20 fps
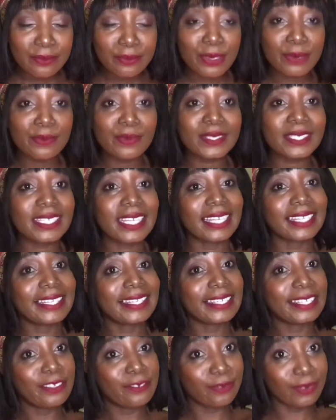People start
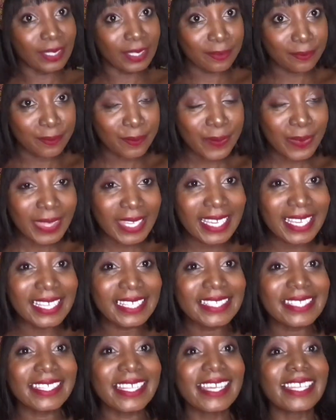leaving.
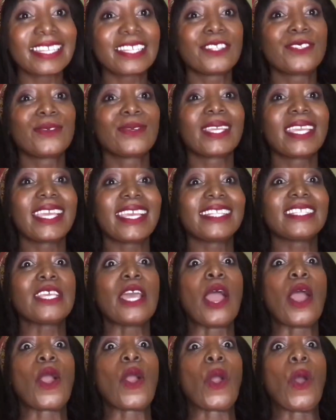It started to get
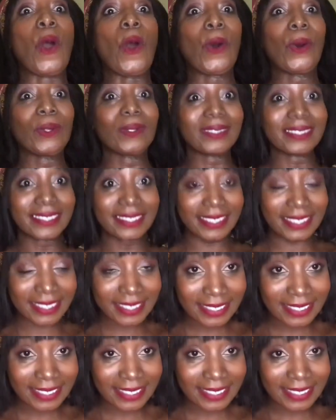cold.